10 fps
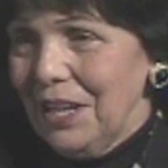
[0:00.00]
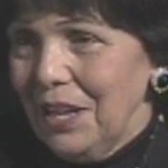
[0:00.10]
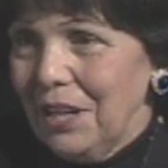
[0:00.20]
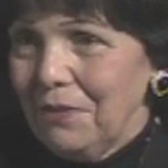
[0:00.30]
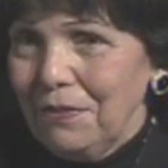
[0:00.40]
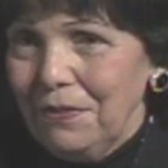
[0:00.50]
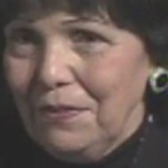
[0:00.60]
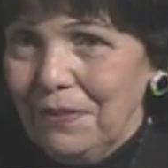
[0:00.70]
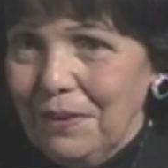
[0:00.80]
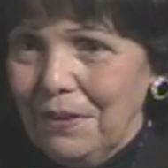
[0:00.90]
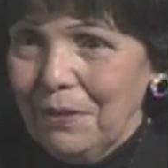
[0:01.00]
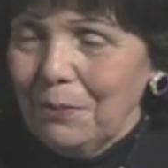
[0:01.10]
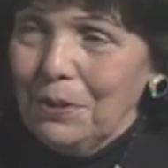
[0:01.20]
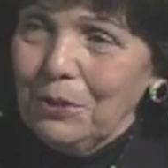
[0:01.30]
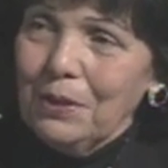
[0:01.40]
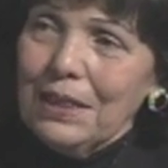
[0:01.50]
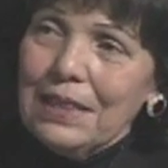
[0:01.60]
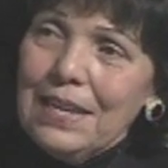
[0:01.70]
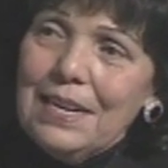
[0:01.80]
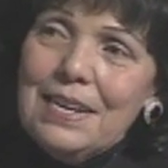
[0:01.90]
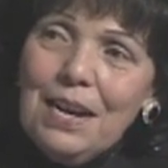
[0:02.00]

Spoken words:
If we don't learn